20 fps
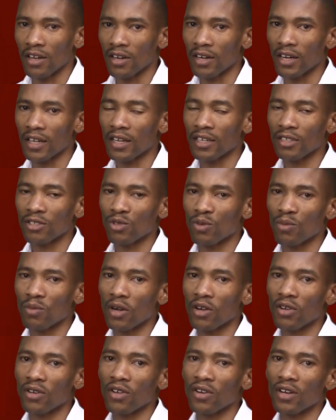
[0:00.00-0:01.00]
I'd like us to
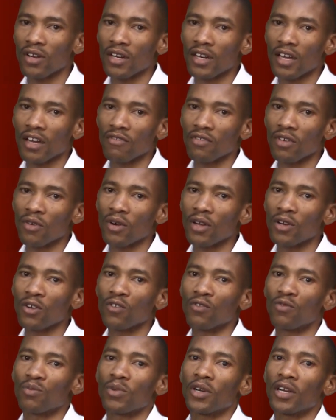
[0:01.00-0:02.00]
bow down and have a
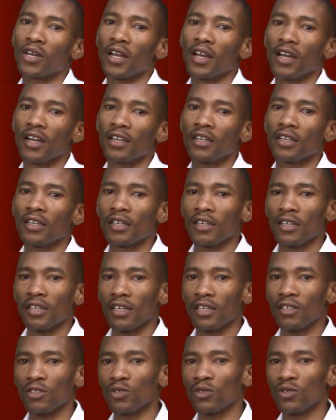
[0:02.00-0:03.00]
word of prayer.
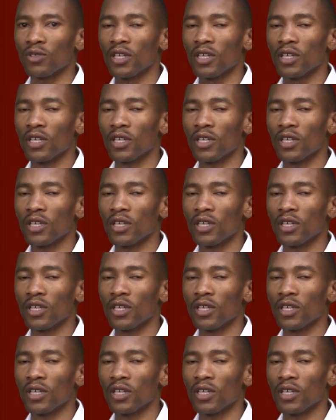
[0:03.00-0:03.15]
And